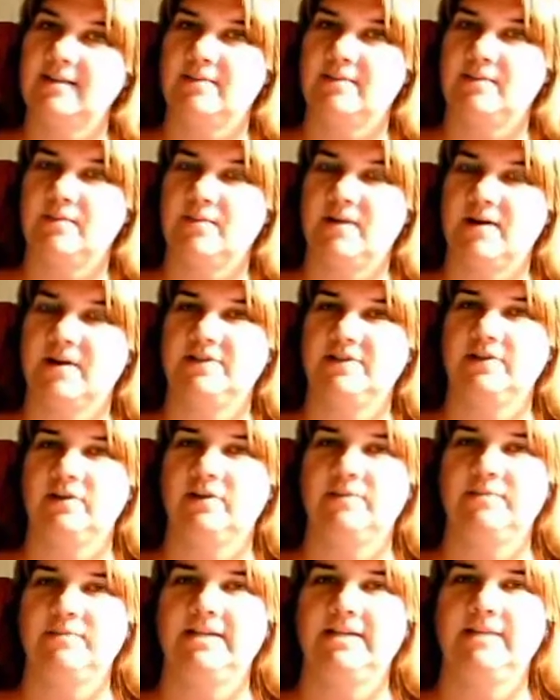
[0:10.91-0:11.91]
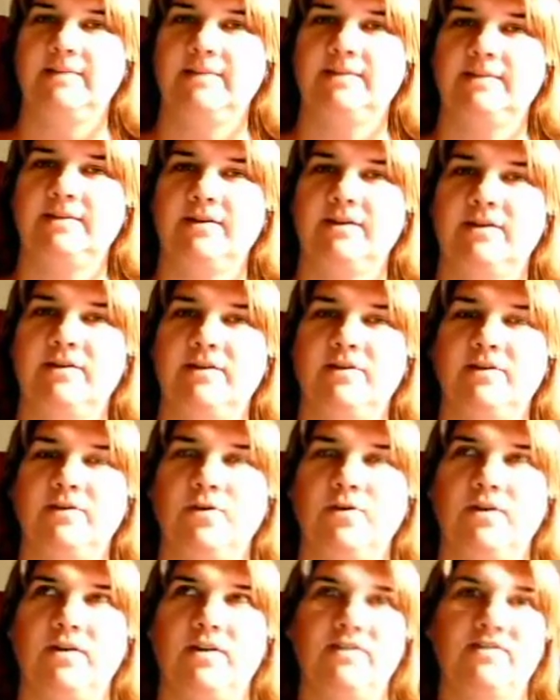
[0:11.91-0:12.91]
them my top tips, and I
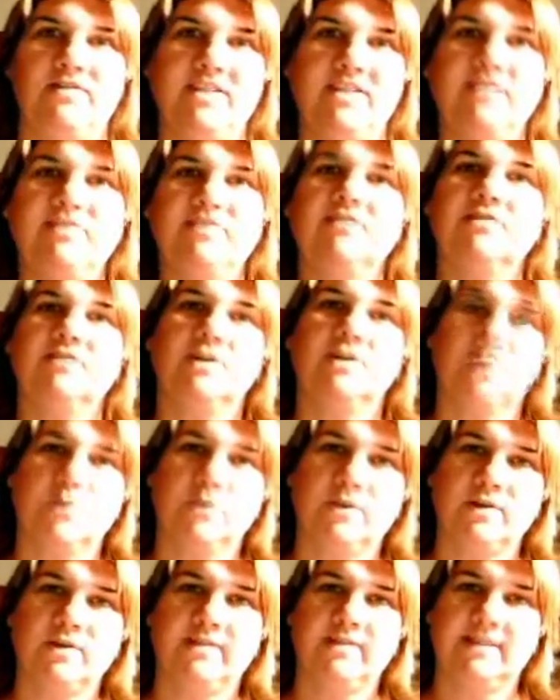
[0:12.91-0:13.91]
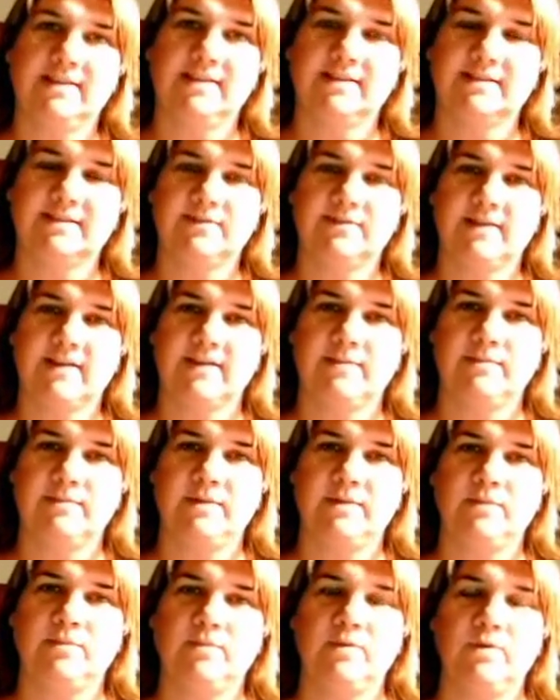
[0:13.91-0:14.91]
thought I've never recorded this for other
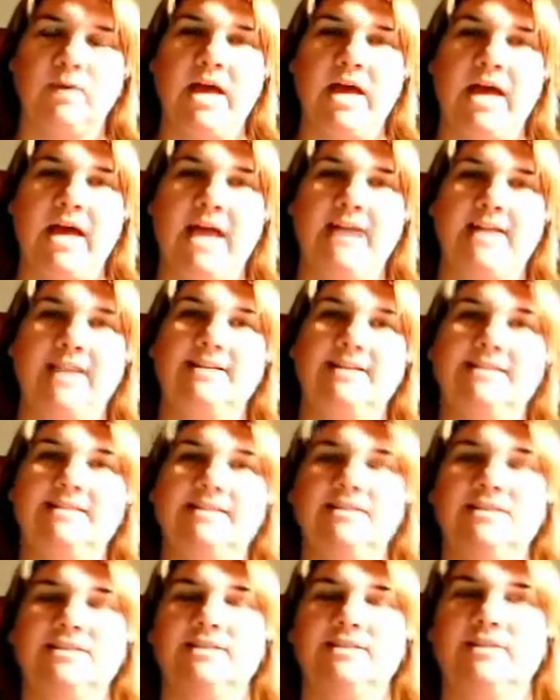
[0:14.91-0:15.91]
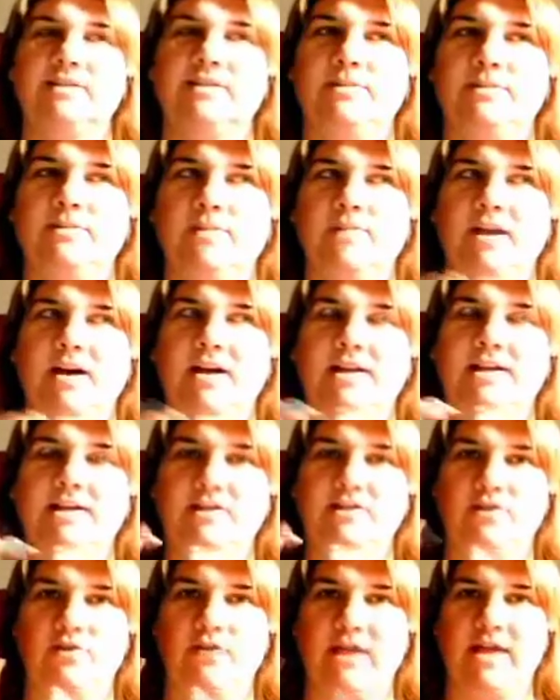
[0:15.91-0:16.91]
people. And it doesn't just apply
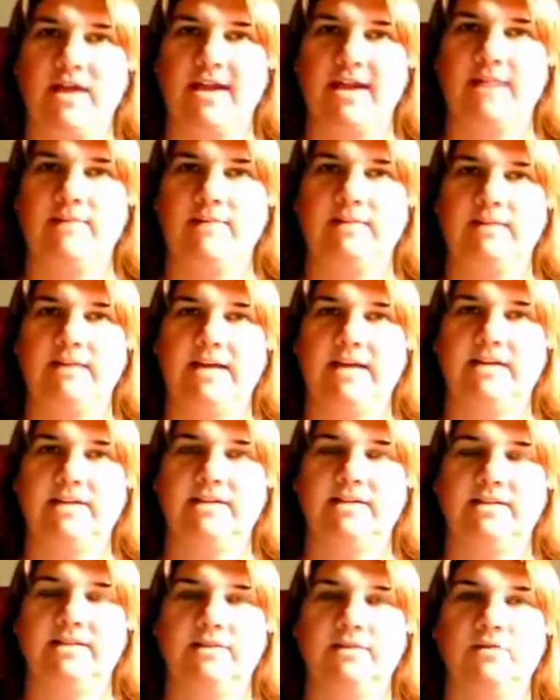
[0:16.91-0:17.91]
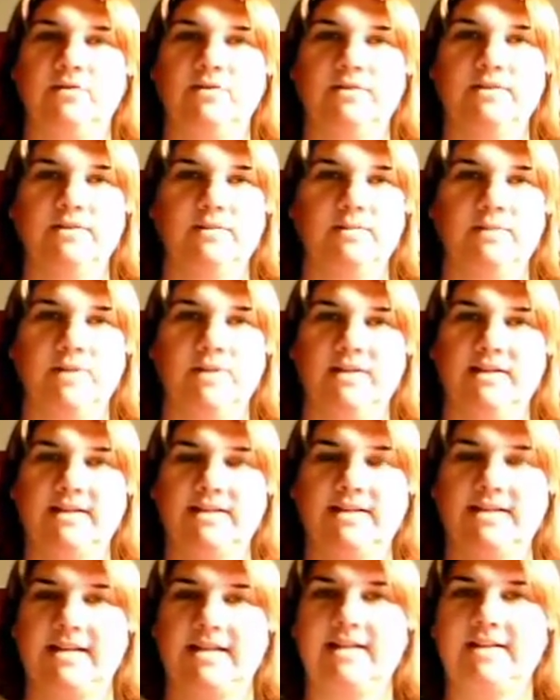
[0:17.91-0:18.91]
to grant applications, it also applies
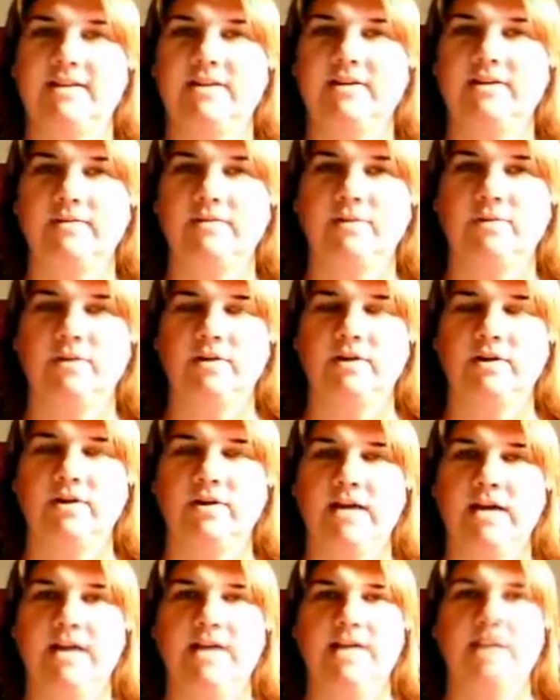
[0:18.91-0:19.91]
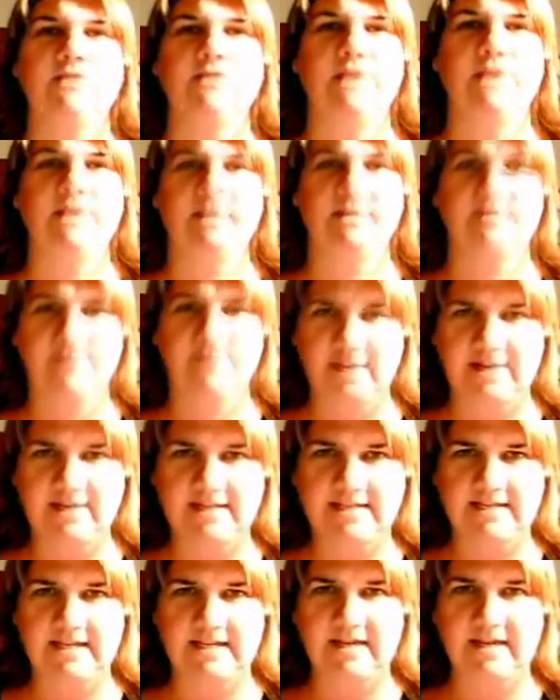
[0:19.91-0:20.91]
to any time you want to attract
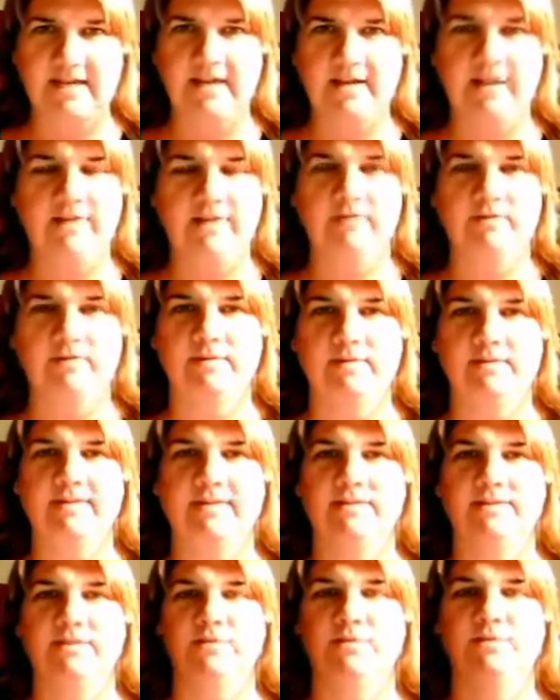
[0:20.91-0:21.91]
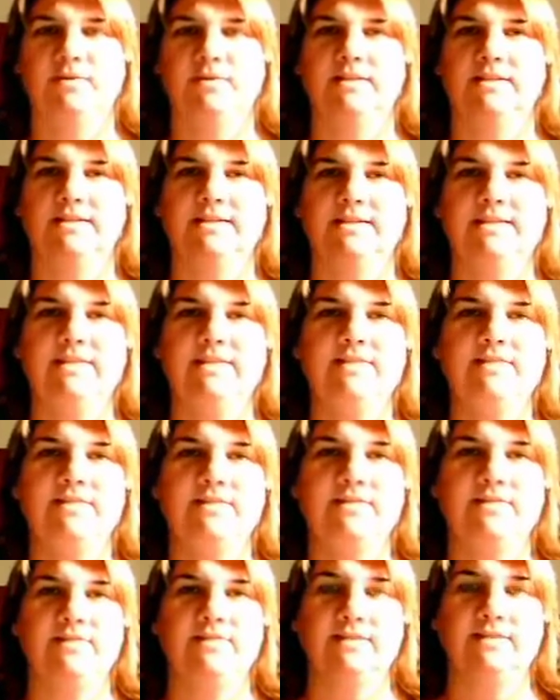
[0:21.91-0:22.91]
funding from other sources. Even
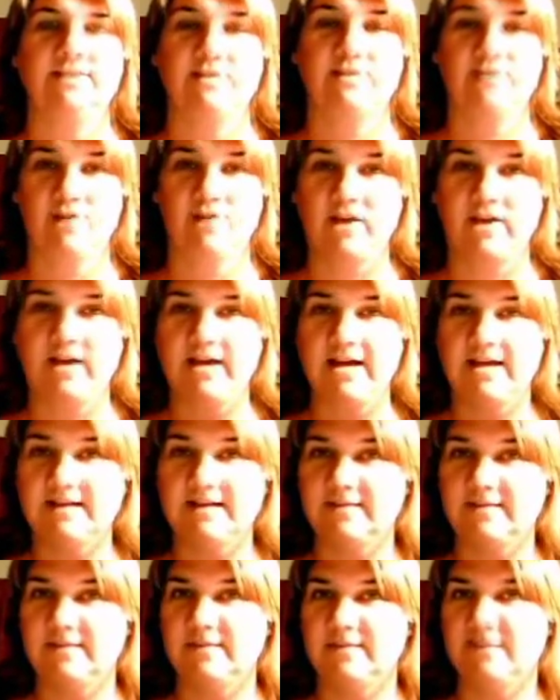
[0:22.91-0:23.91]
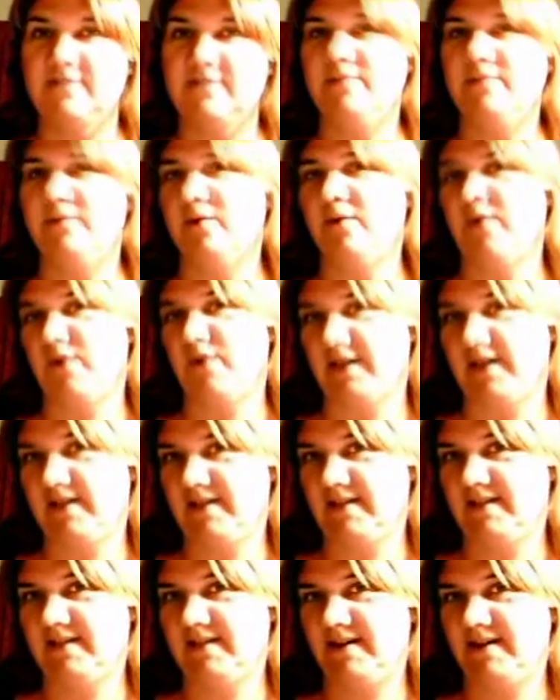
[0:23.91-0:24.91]
if it's your own customers, you might want to
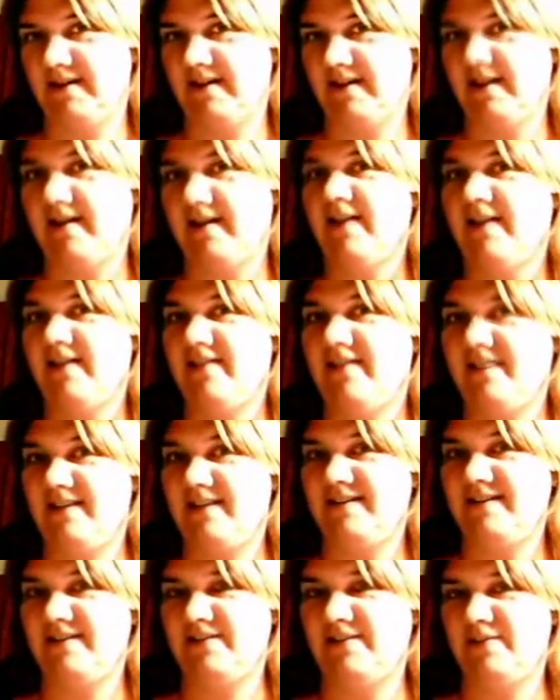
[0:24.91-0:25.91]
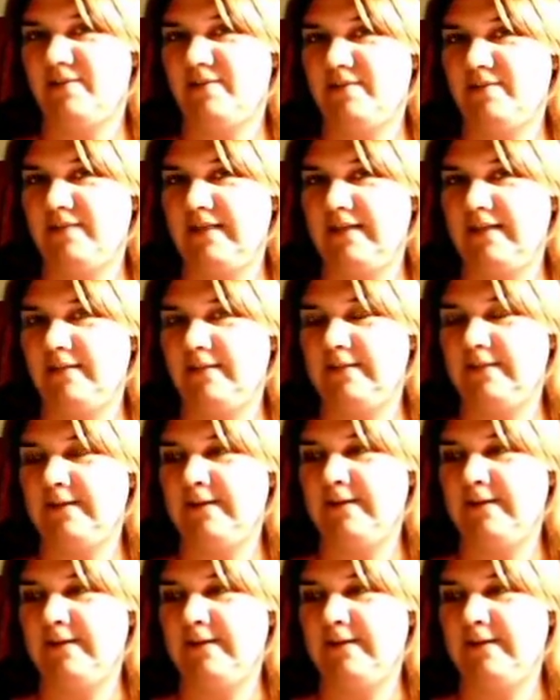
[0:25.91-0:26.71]
consider these top tips.